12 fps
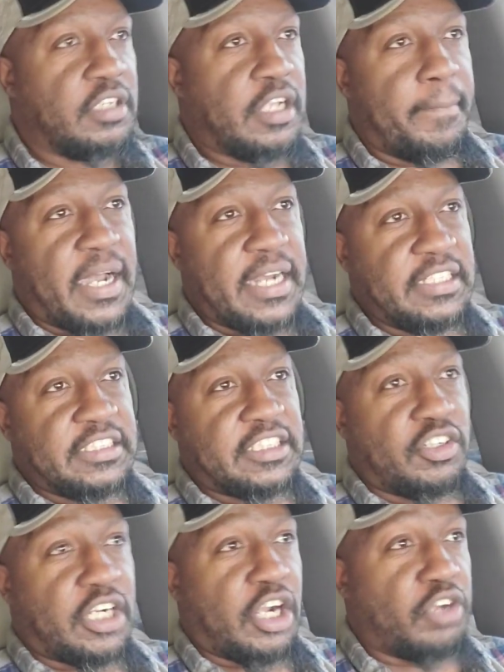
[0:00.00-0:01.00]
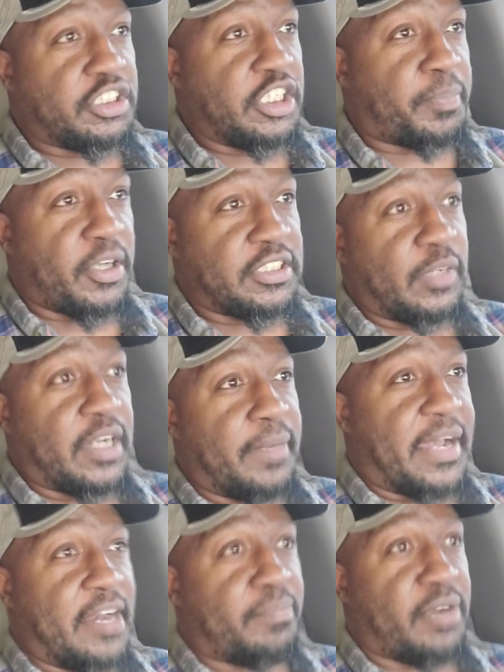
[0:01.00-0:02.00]
the money just don't go to the person I want to
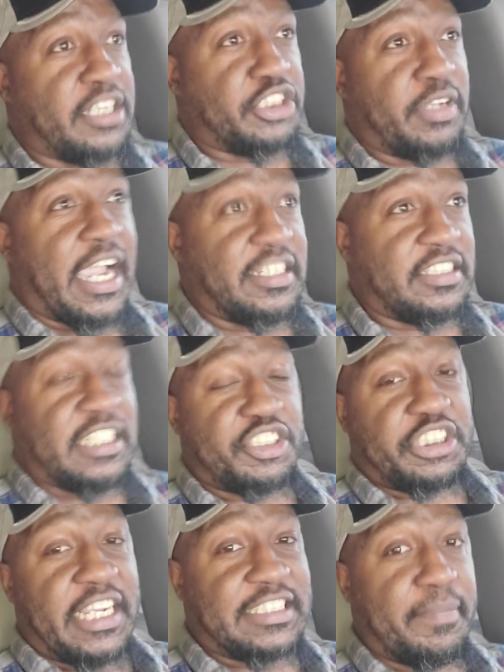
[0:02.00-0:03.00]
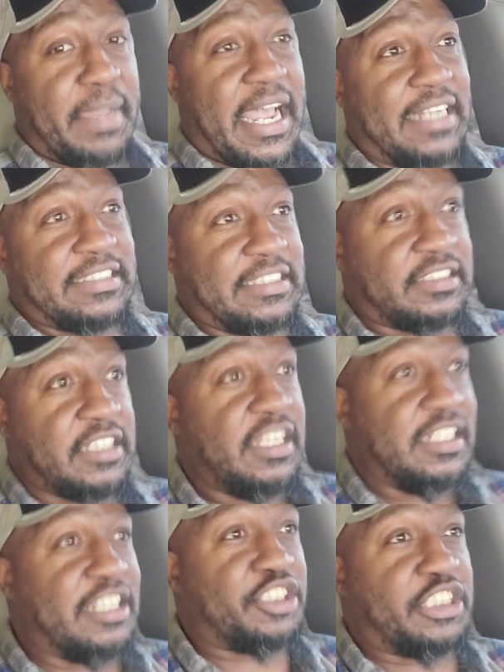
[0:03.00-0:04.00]
buy the bridge to. There's checks and balances.
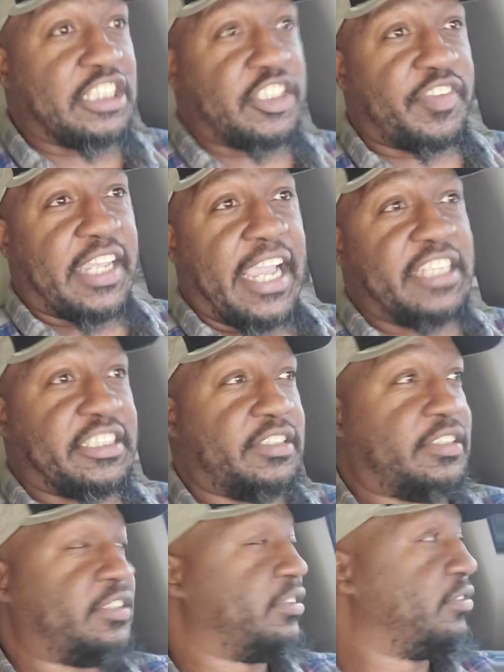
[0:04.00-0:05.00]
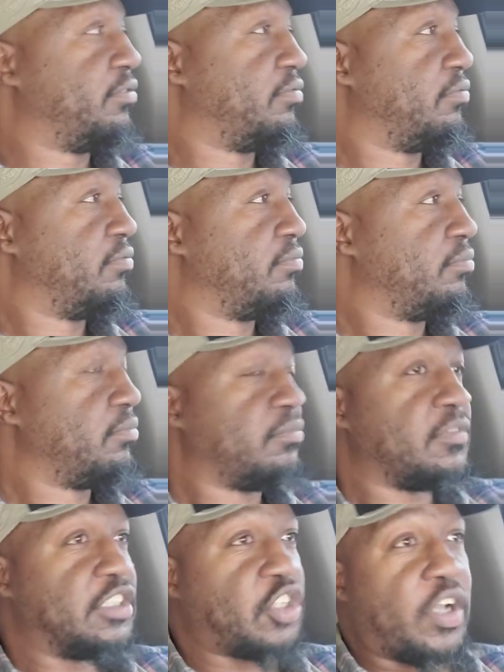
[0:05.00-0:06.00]
There's justifications.
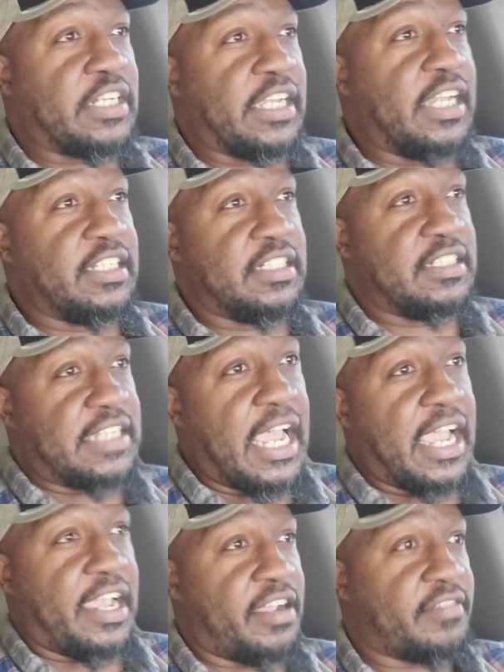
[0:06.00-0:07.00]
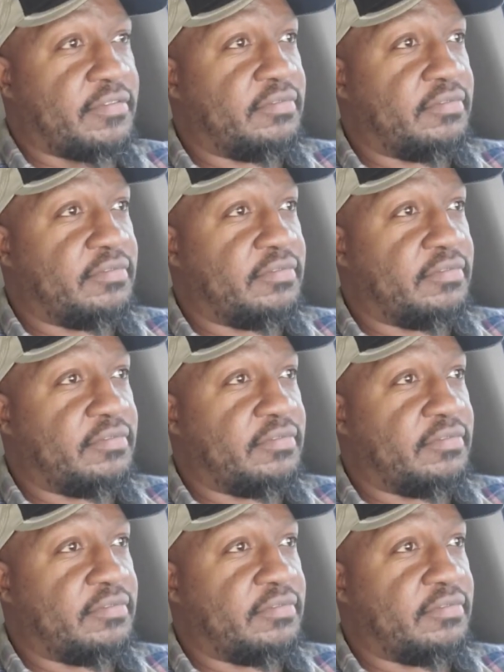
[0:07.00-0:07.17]
So at the end of the day,